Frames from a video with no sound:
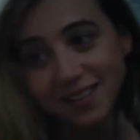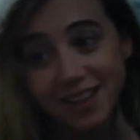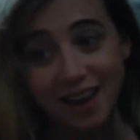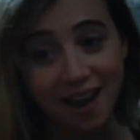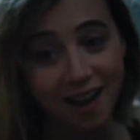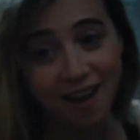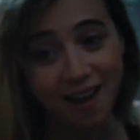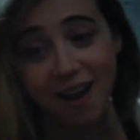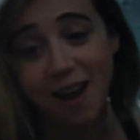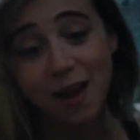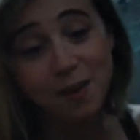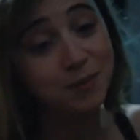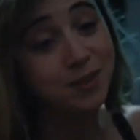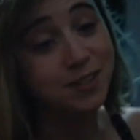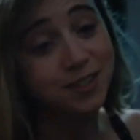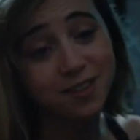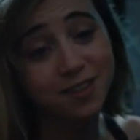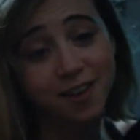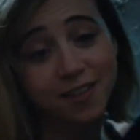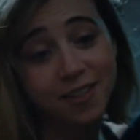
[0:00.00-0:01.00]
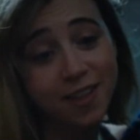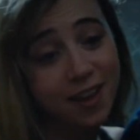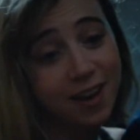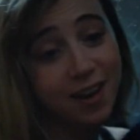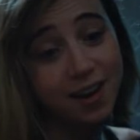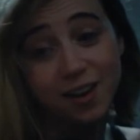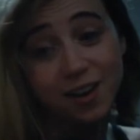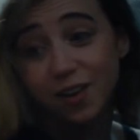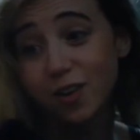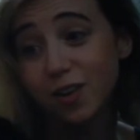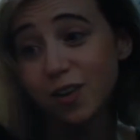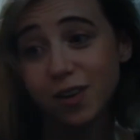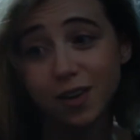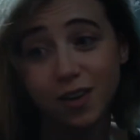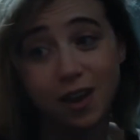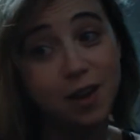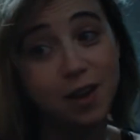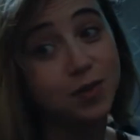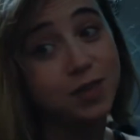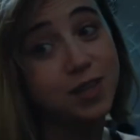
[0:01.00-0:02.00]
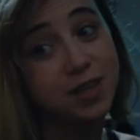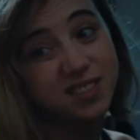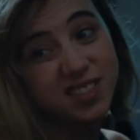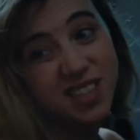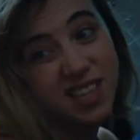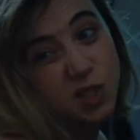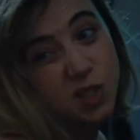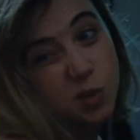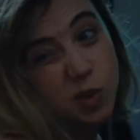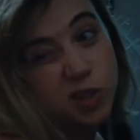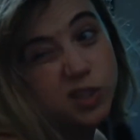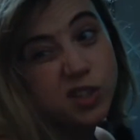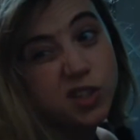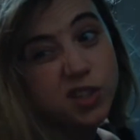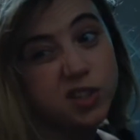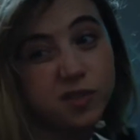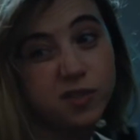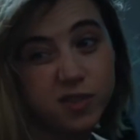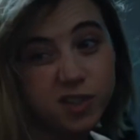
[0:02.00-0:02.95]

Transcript: And in the process of this, he finds a young American named